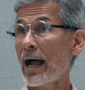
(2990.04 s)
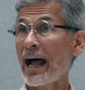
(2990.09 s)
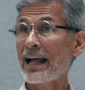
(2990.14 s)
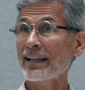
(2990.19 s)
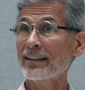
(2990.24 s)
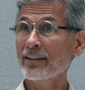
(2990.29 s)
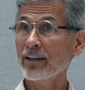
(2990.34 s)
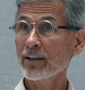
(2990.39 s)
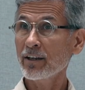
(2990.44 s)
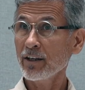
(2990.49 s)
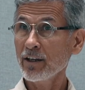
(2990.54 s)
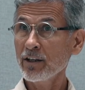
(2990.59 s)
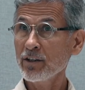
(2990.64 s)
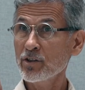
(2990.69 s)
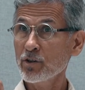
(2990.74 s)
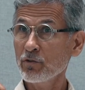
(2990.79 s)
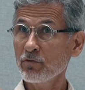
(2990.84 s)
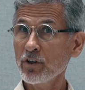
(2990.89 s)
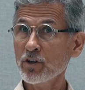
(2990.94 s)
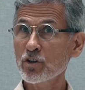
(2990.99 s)
At the
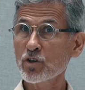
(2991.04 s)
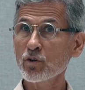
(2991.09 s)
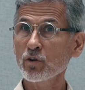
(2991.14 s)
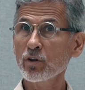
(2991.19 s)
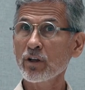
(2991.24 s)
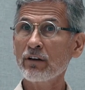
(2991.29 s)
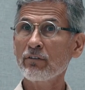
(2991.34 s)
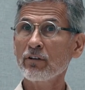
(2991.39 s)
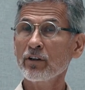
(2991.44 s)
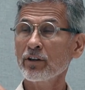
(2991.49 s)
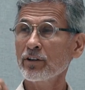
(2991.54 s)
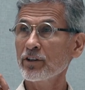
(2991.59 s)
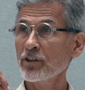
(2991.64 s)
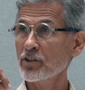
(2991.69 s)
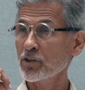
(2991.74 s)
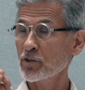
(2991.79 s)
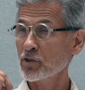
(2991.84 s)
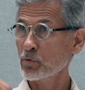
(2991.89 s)
individual level, it is